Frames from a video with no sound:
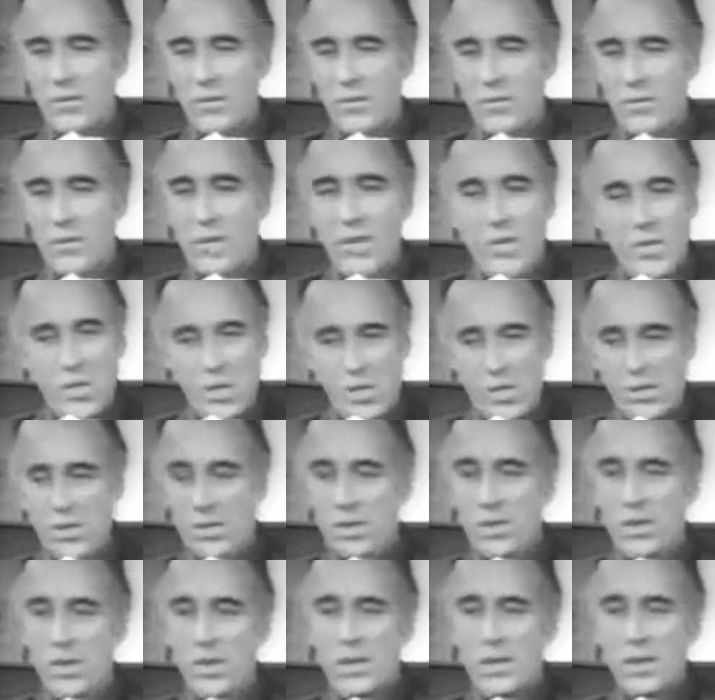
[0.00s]
to mention,
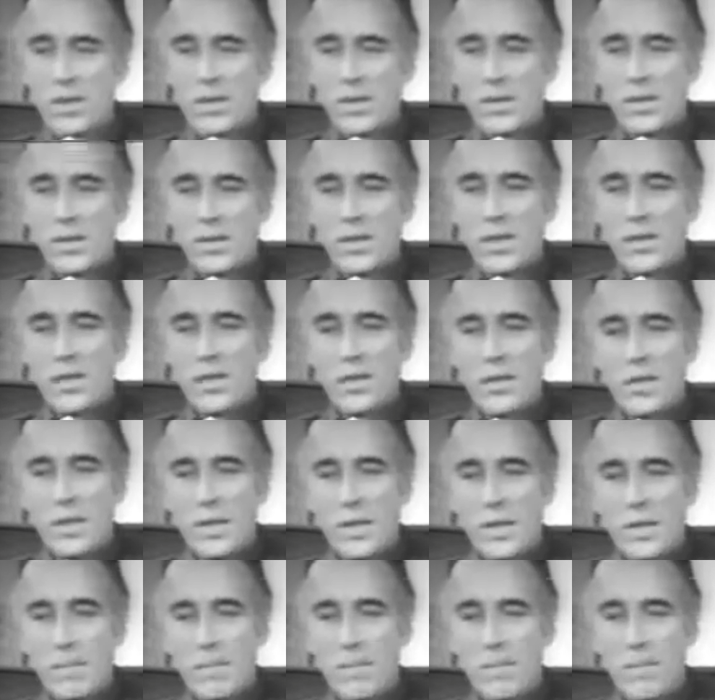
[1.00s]
that
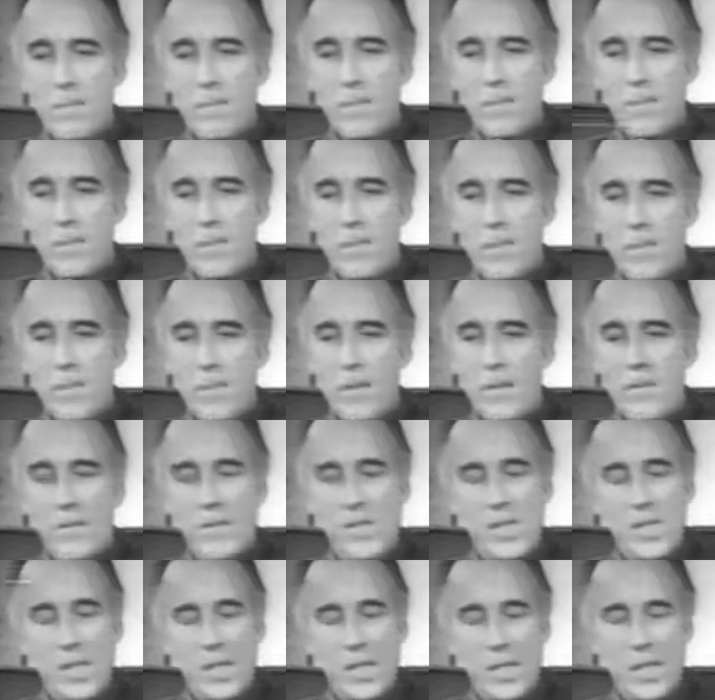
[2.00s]
the baby
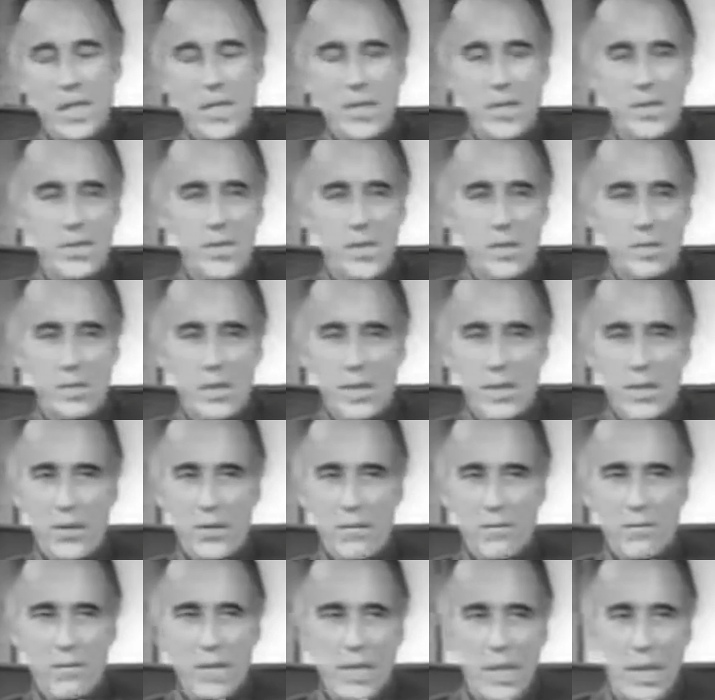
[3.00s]
certainly got its own back
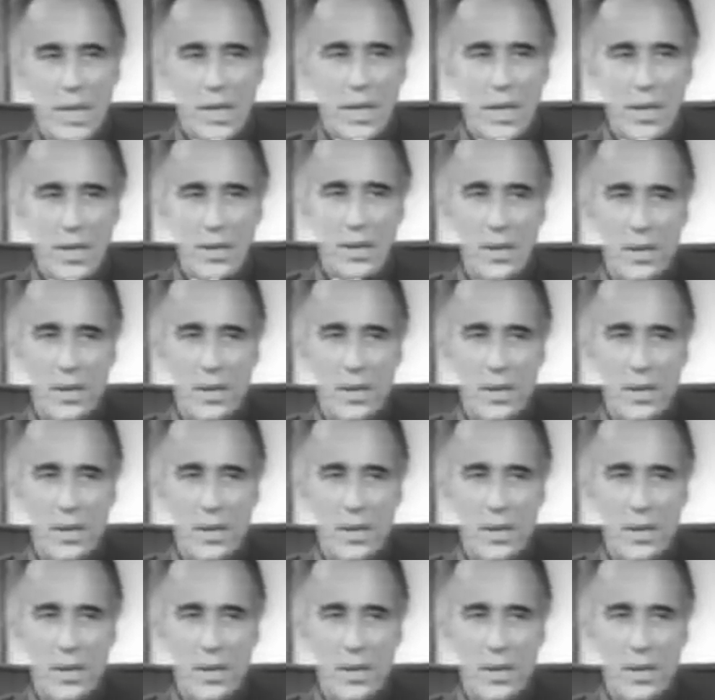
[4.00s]
on me.